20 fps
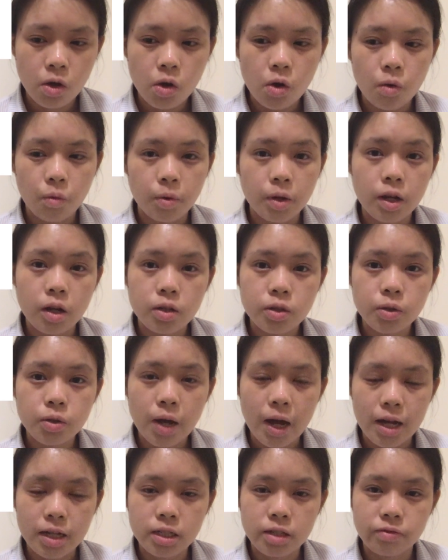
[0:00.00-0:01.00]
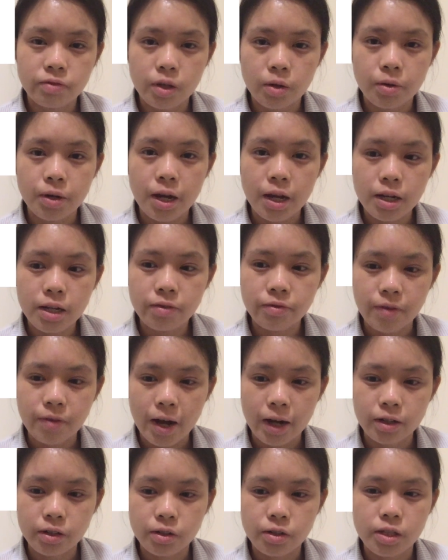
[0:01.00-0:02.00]
We also asked if there were any
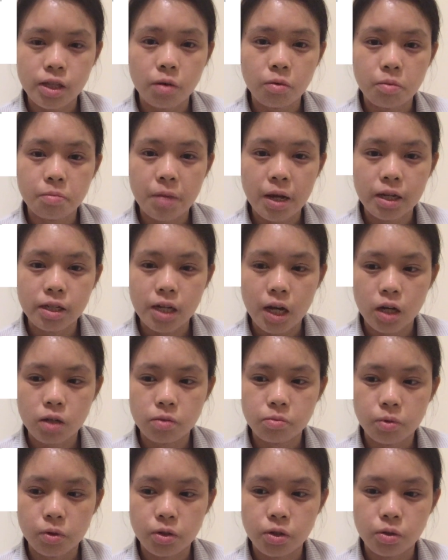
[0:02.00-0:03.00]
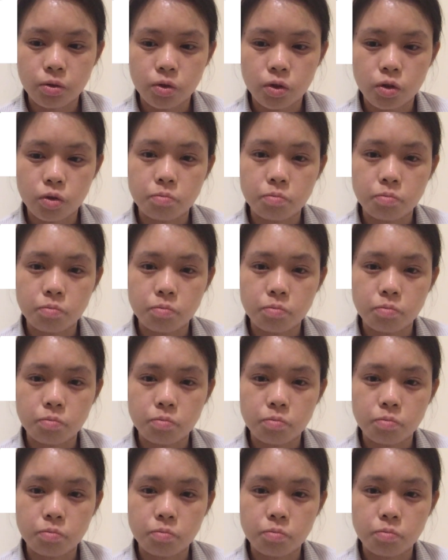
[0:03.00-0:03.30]
factors that would make dashboard users